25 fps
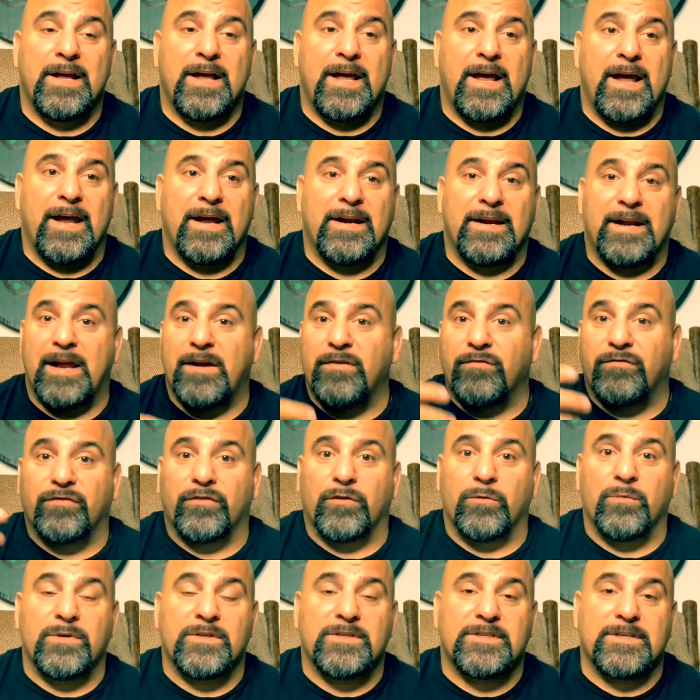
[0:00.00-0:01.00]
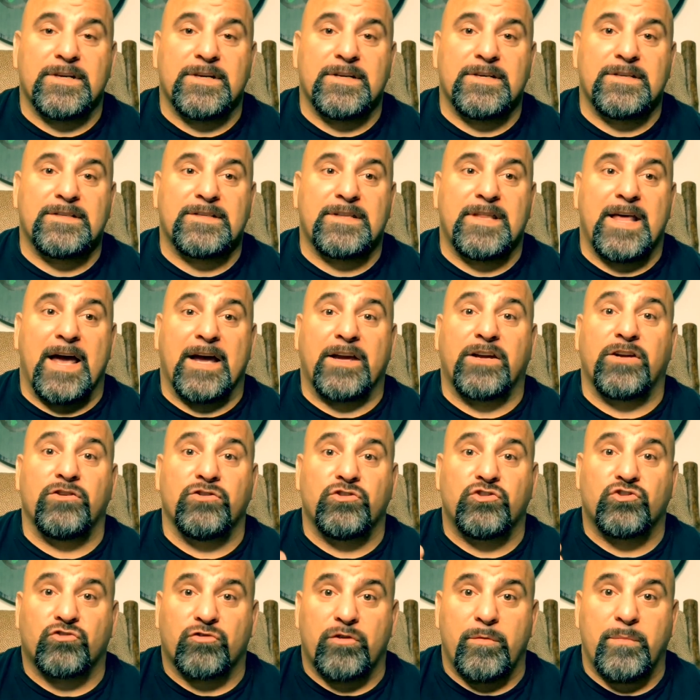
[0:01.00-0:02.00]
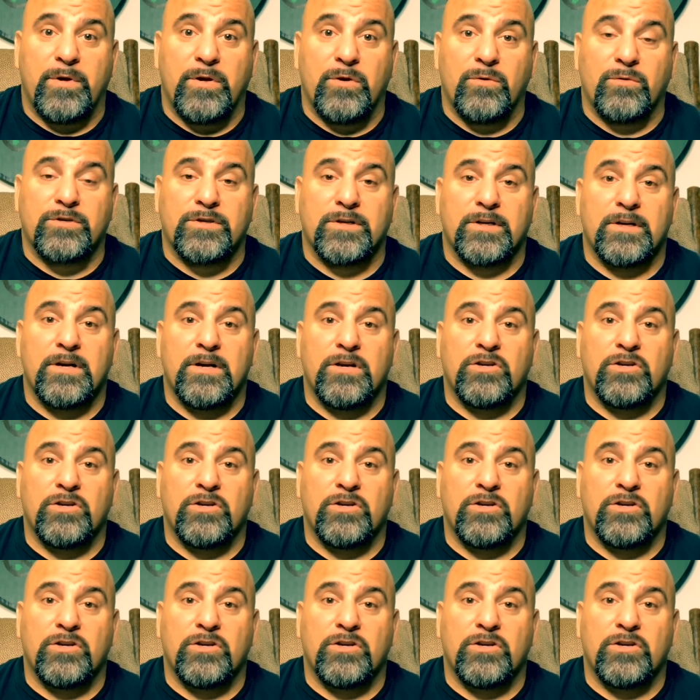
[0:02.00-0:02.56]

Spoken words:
influences that contribute